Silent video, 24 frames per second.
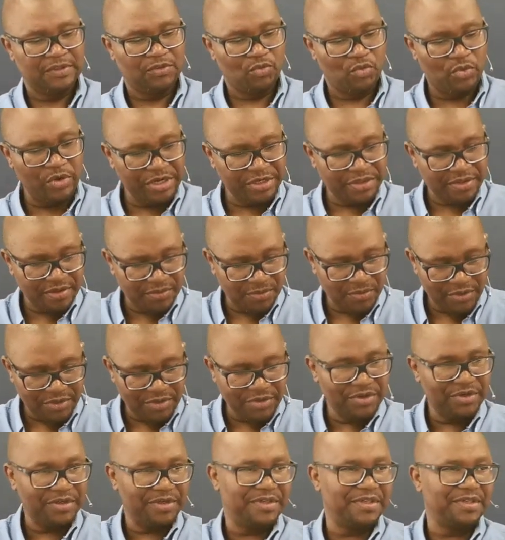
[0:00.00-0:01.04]
Read the
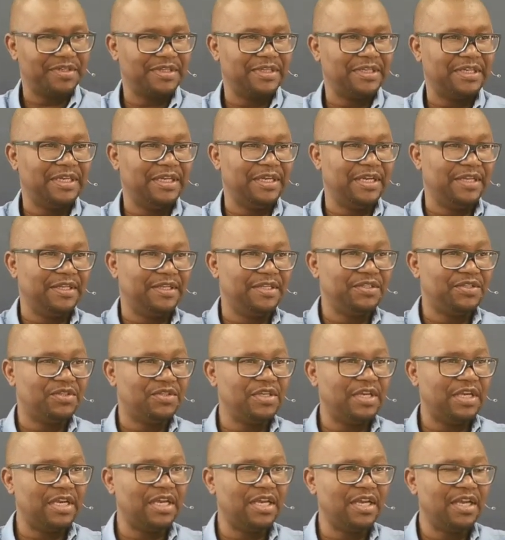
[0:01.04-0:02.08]
Word. You know, this
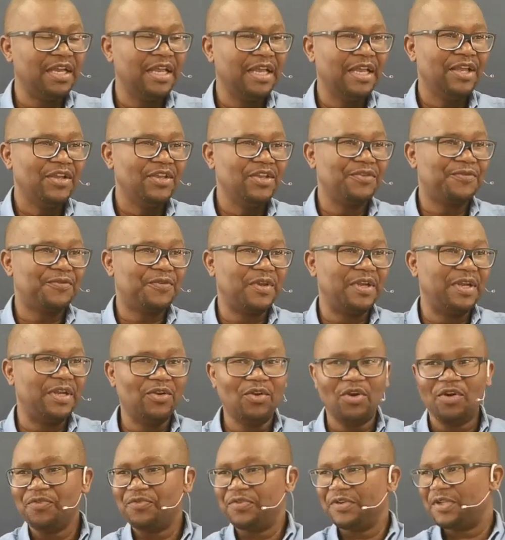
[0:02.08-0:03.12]
year, you've got a
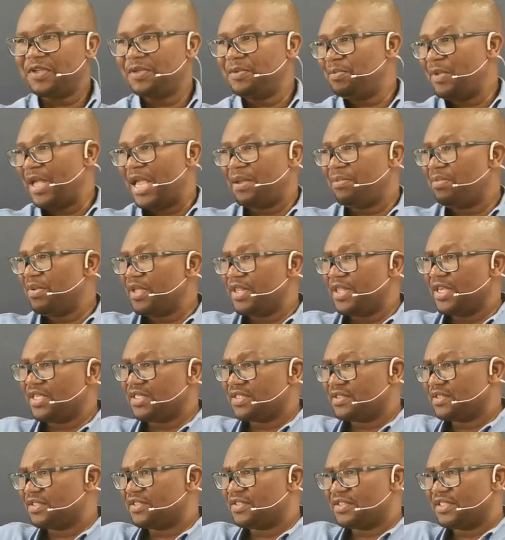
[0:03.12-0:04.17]
novel, maybe
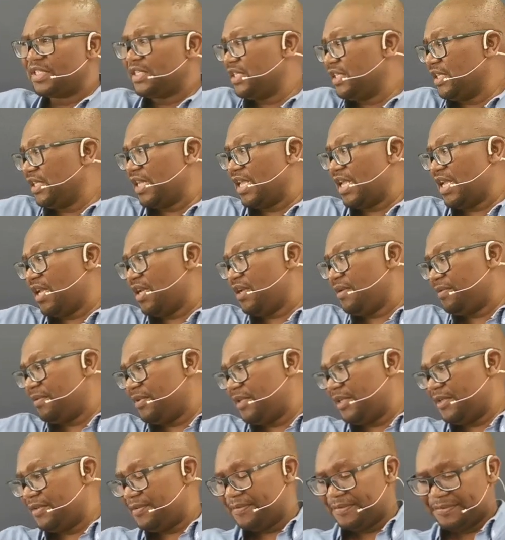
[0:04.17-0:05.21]
that's sitting there
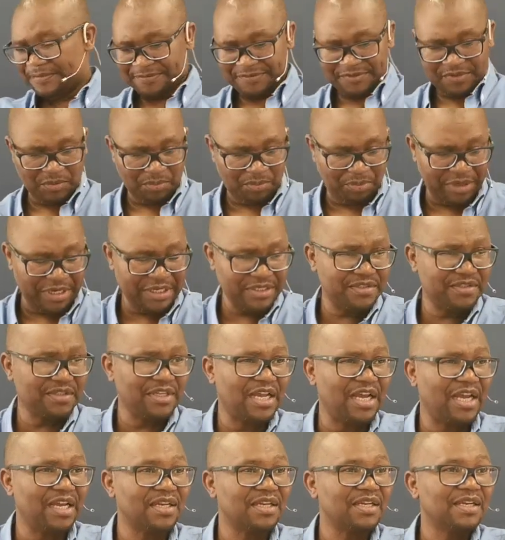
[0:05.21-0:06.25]
on the
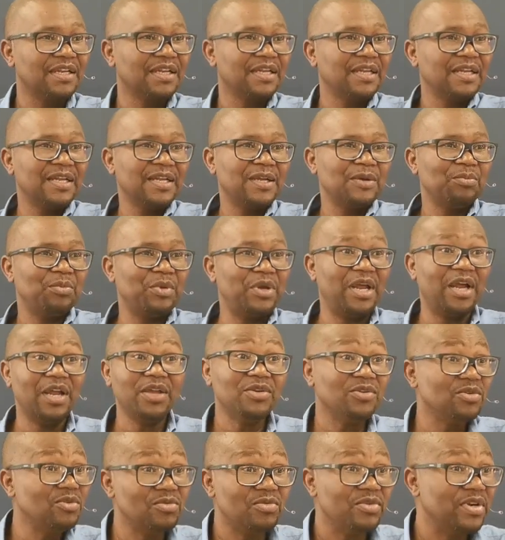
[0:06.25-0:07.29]
bedside. But are
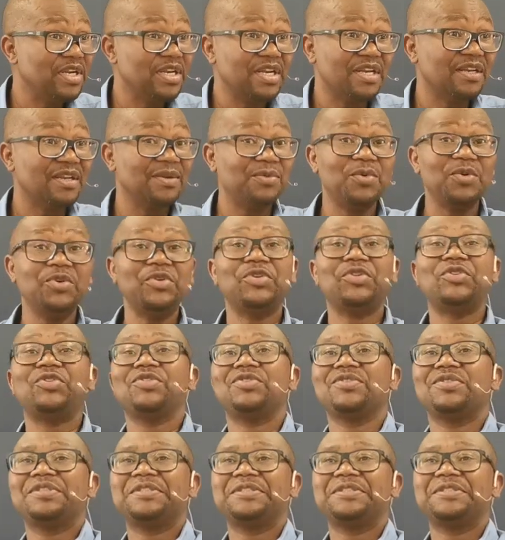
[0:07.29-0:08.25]
you reading the Word?